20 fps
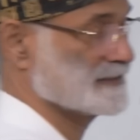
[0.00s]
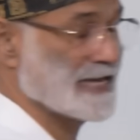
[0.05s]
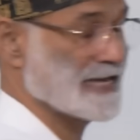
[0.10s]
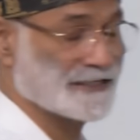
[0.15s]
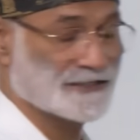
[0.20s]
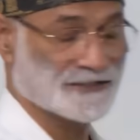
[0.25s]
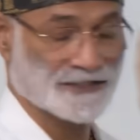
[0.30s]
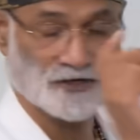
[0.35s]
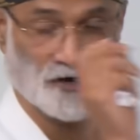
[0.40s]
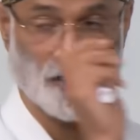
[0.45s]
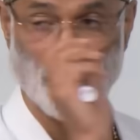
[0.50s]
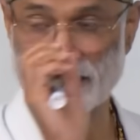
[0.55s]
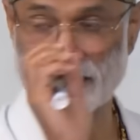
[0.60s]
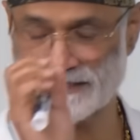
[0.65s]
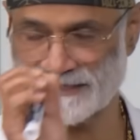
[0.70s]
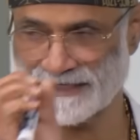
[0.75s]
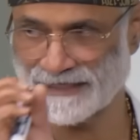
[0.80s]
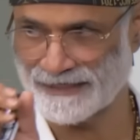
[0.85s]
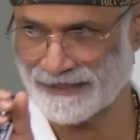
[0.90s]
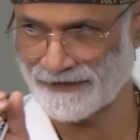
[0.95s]
his nitric
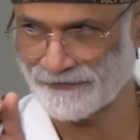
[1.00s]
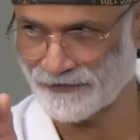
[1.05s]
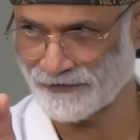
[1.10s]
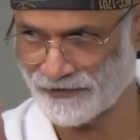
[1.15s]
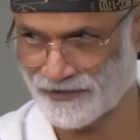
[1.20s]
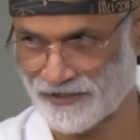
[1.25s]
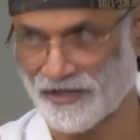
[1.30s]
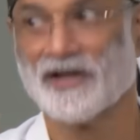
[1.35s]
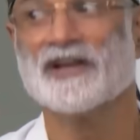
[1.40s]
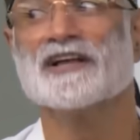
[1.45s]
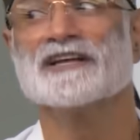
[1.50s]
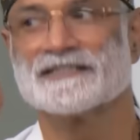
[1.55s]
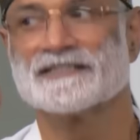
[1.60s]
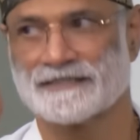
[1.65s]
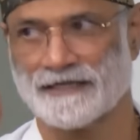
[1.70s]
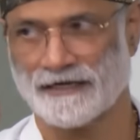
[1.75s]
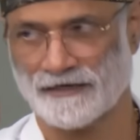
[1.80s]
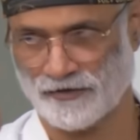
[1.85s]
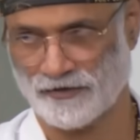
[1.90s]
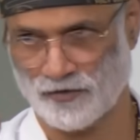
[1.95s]
oxide levels
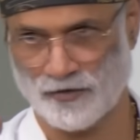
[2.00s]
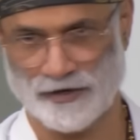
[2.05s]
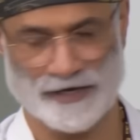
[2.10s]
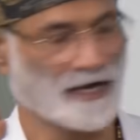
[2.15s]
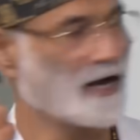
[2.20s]
started